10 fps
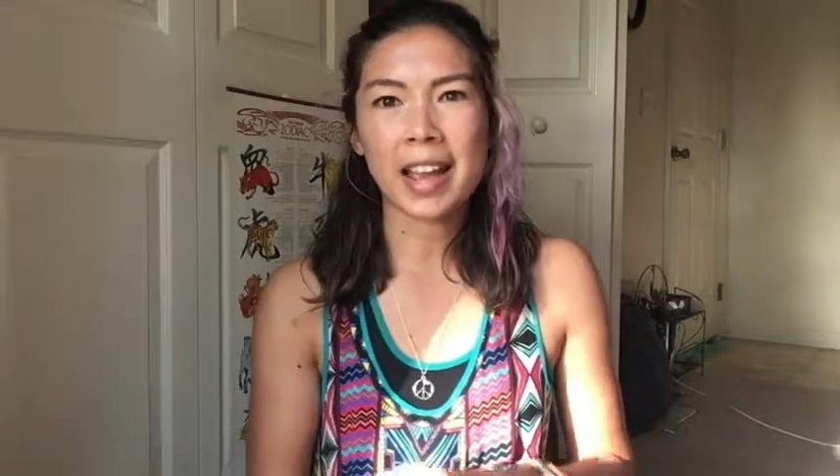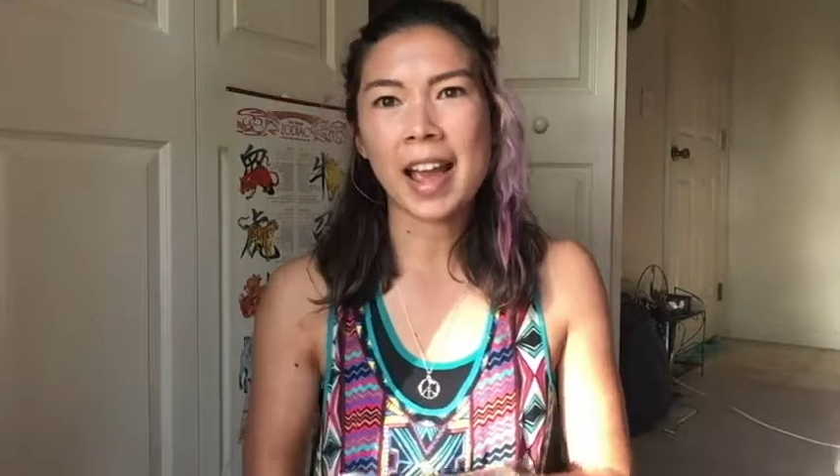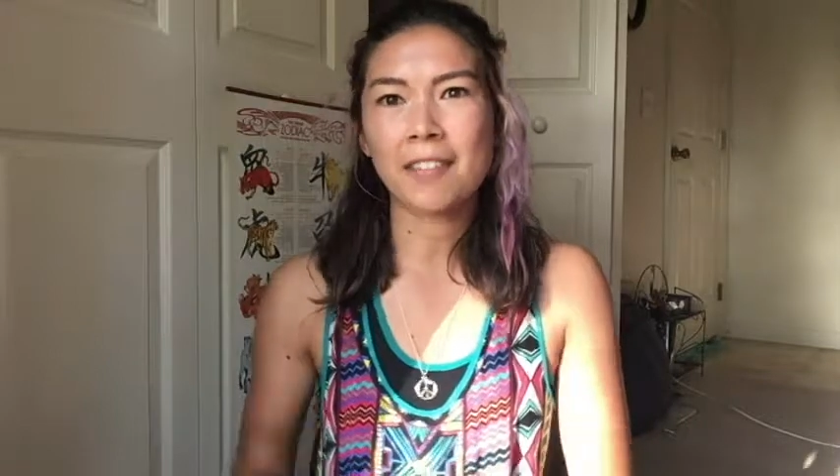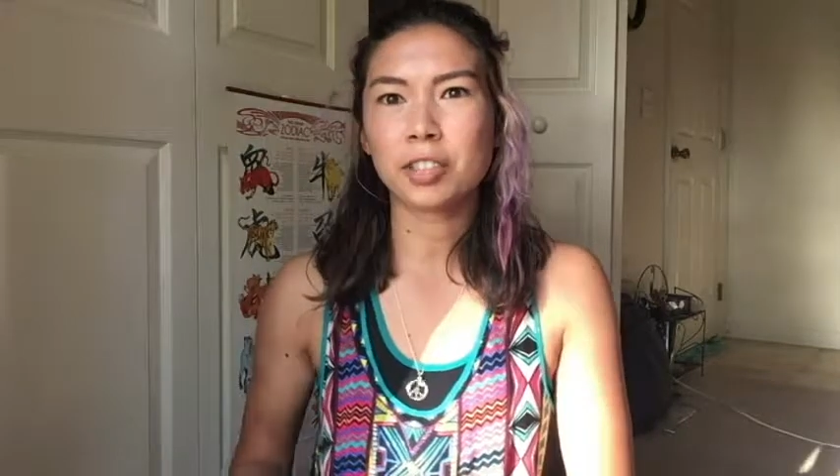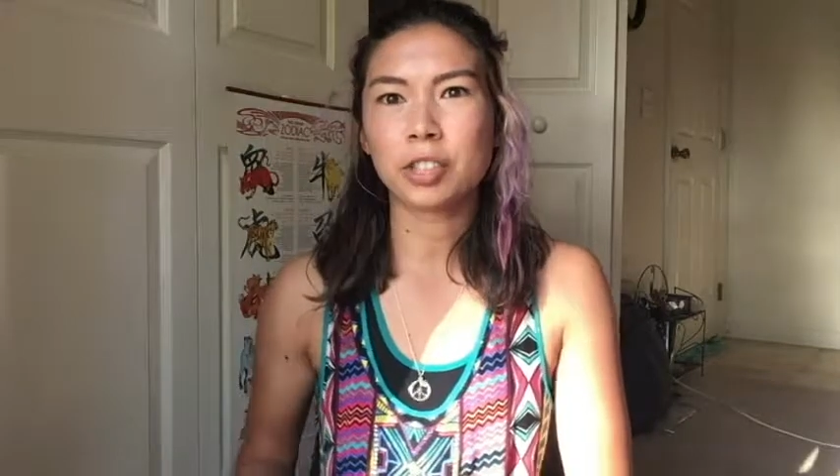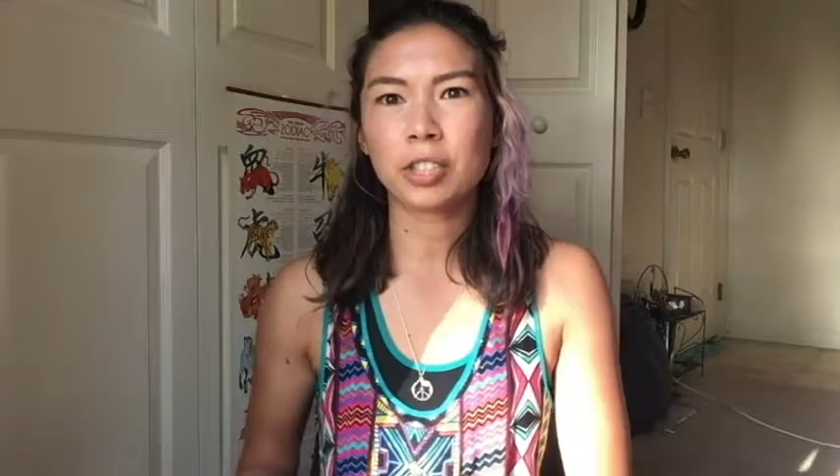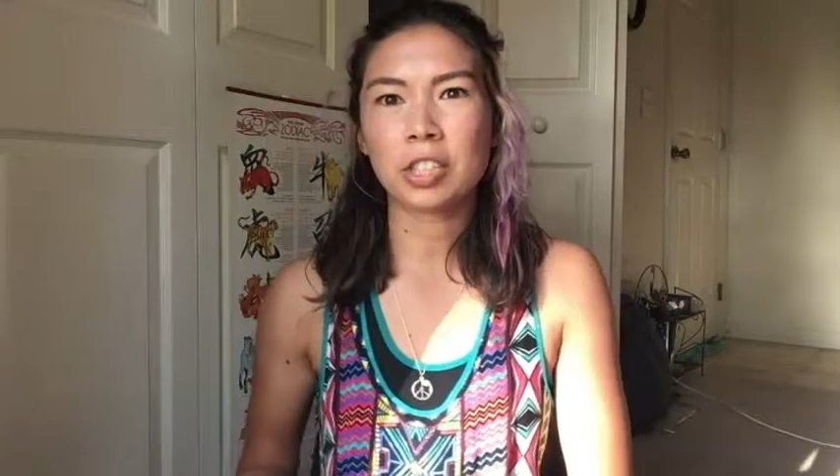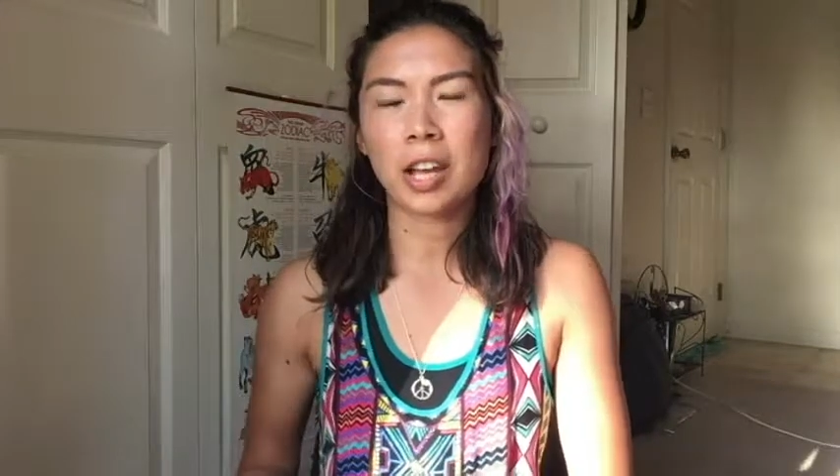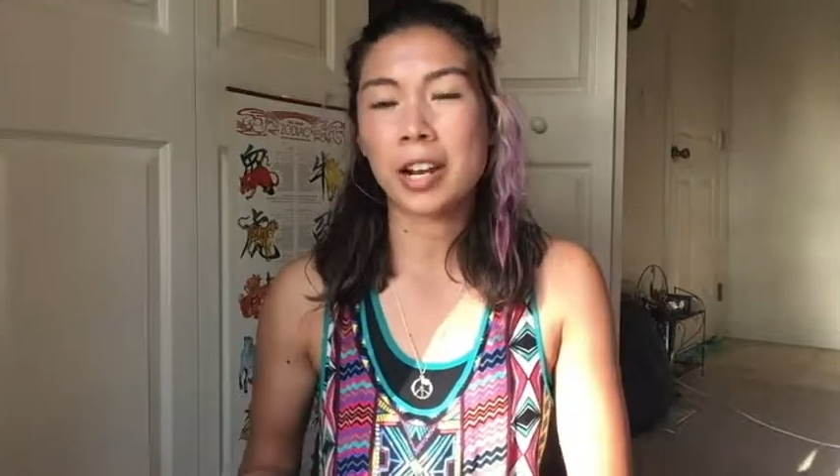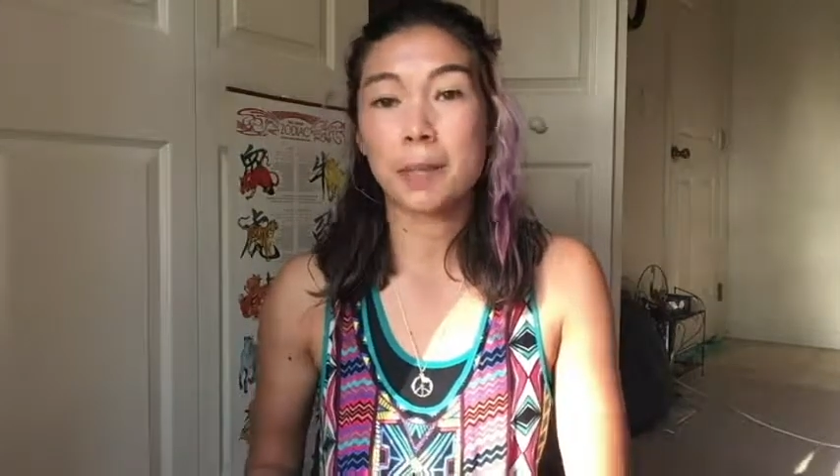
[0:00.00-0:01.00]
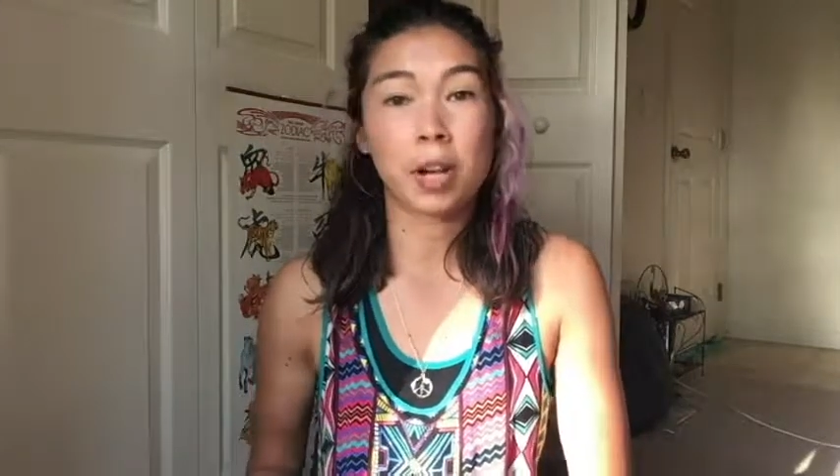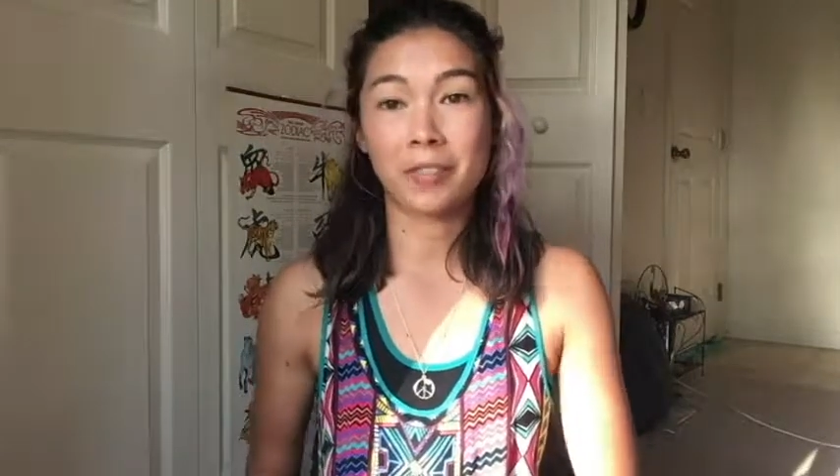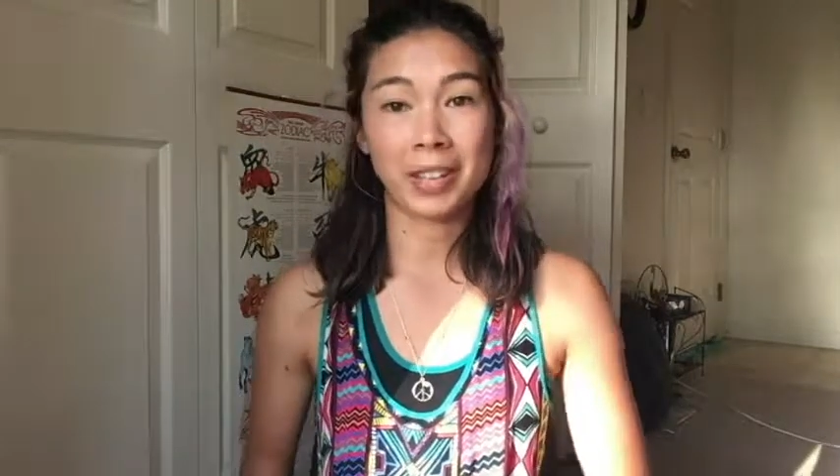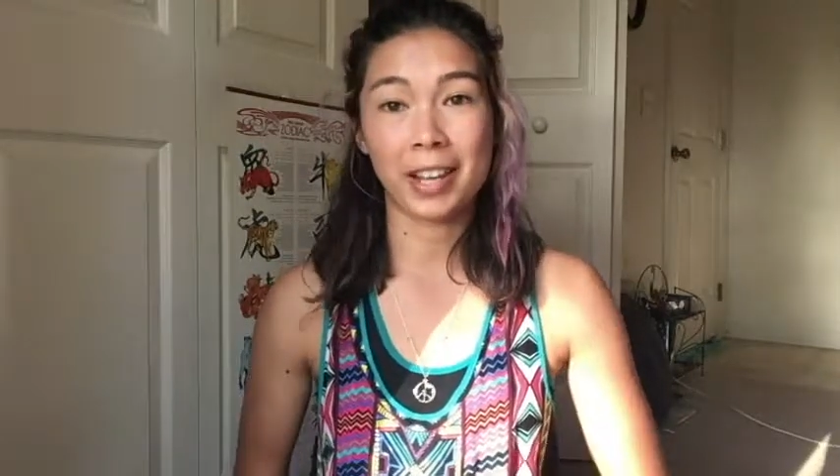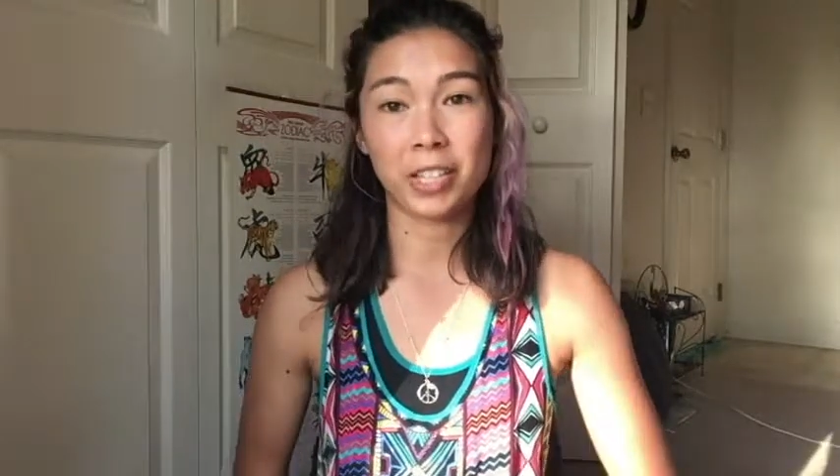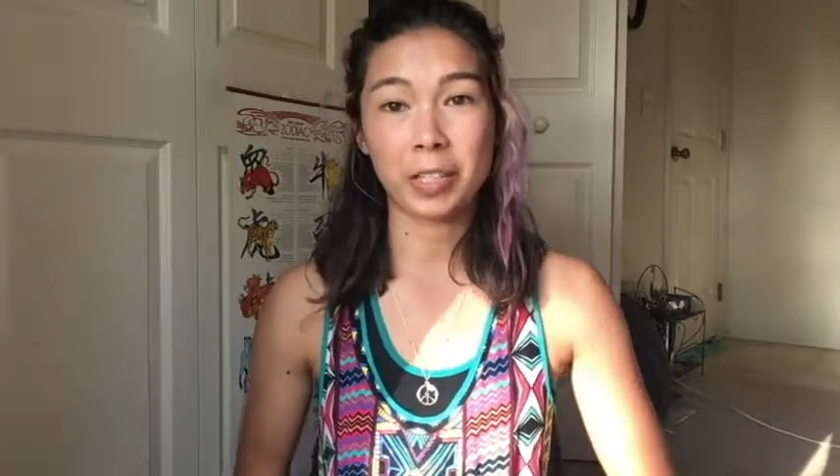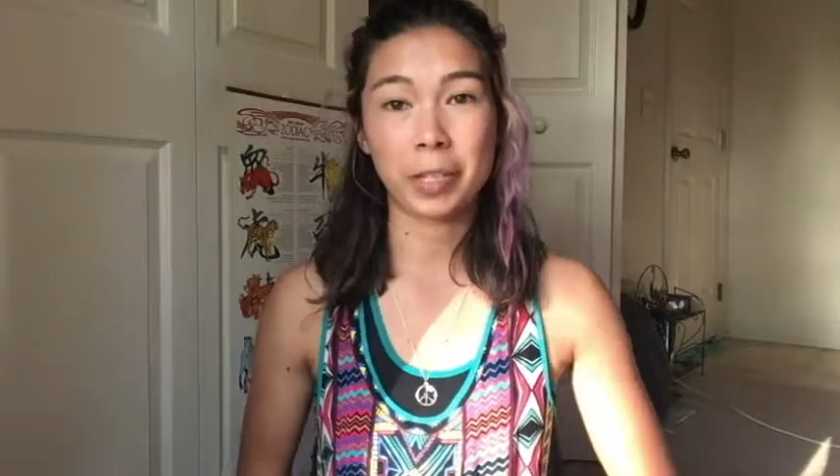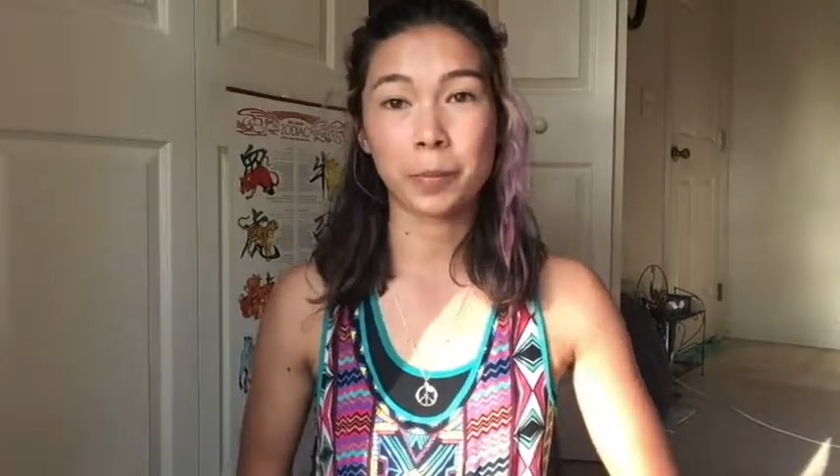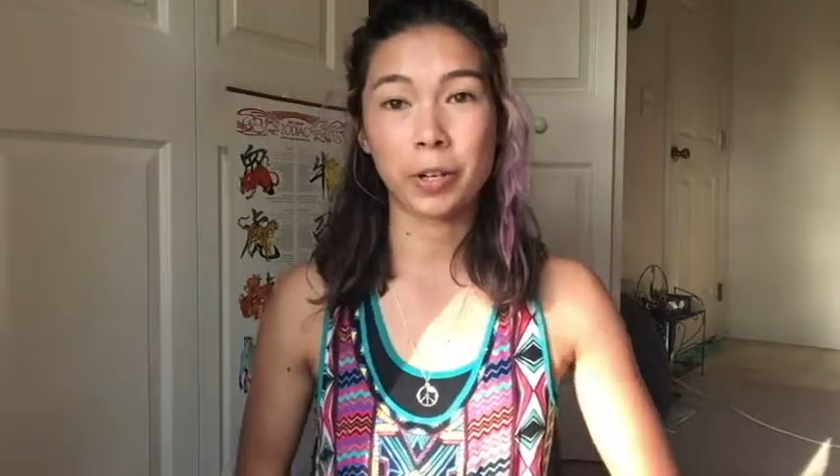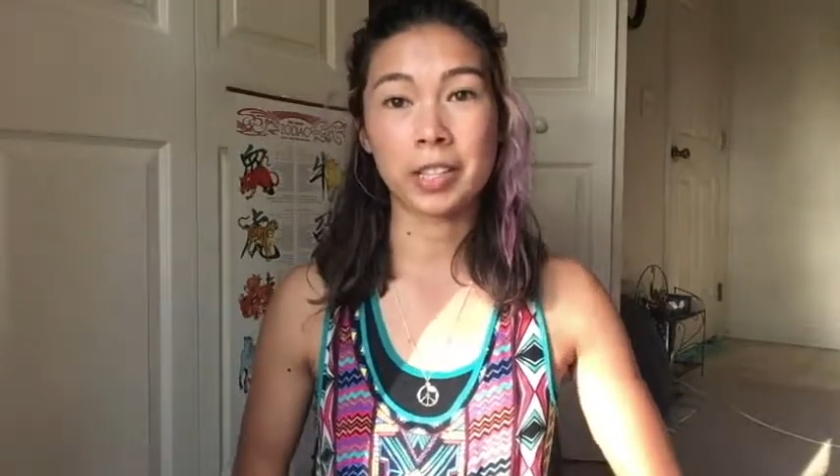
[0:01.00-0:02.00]
I'm not on vacation
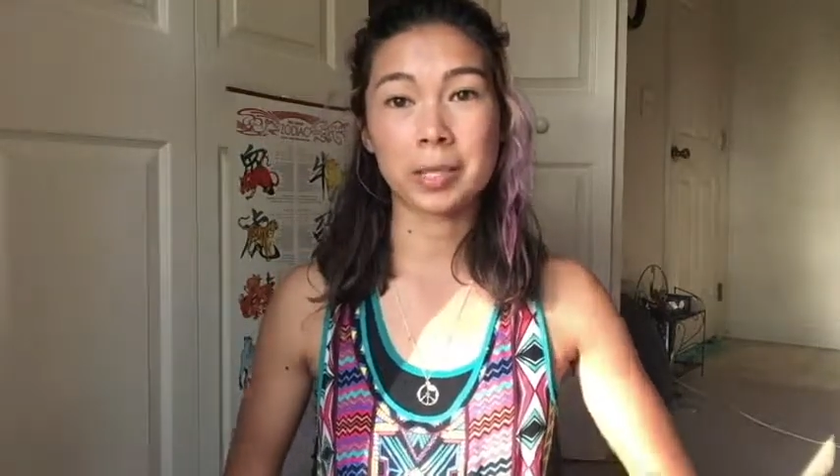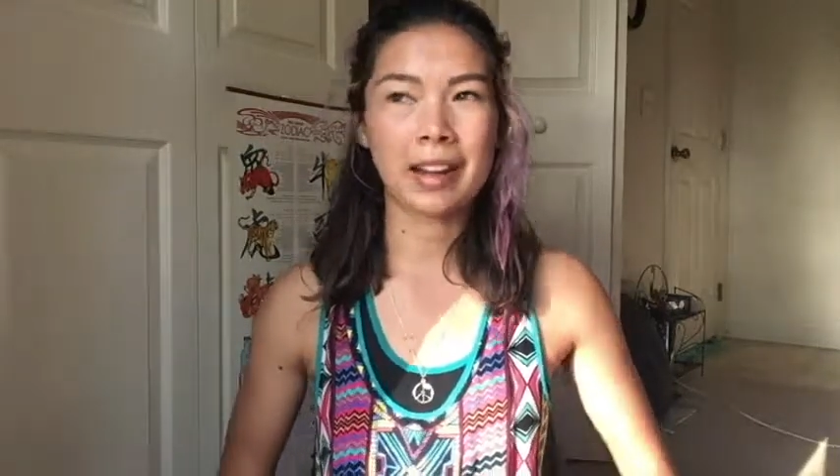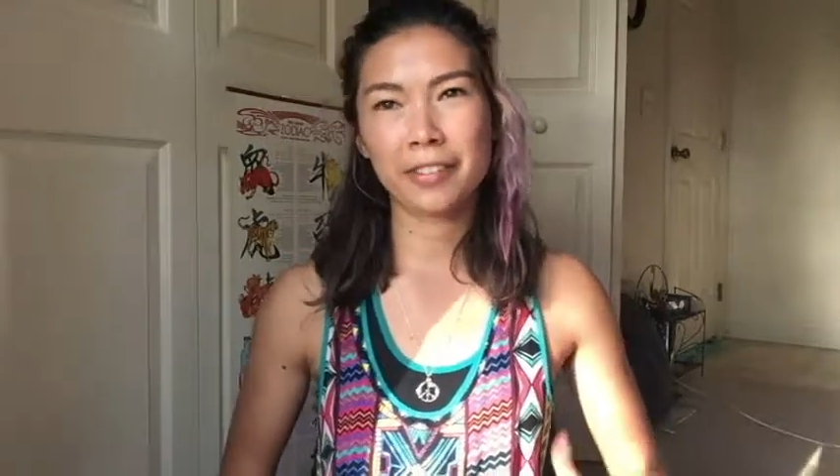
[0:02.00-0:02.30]
anymore.